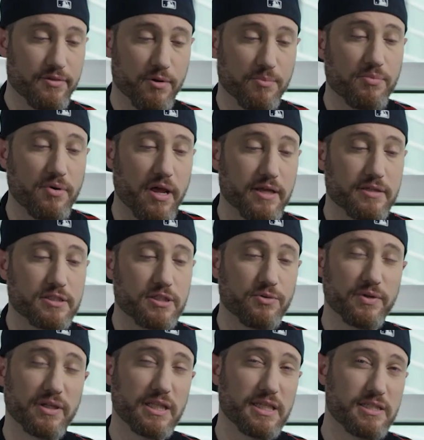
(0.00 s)
there are products that are
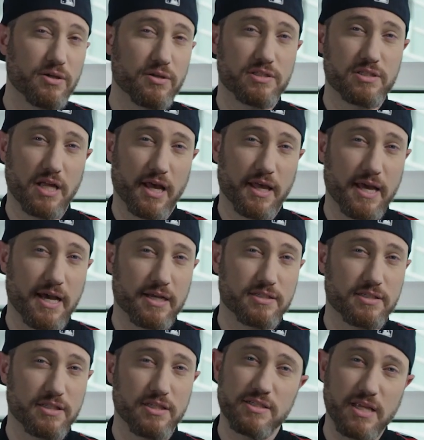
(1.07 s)
releasing on StockX
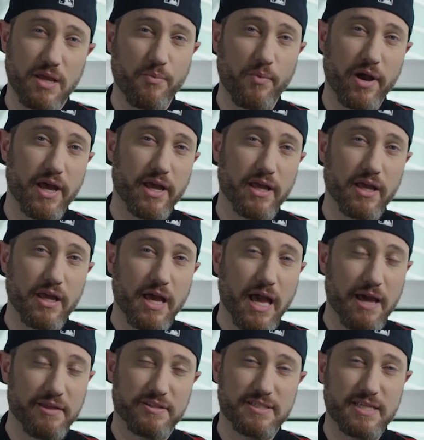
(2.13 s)
in the same way,
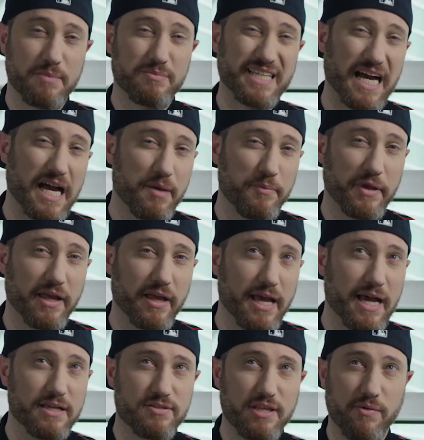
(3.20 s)
at the same timing
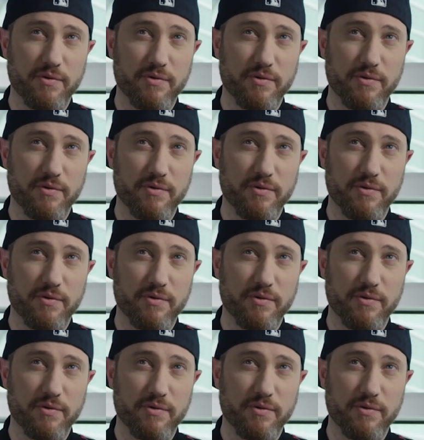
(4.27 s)
as they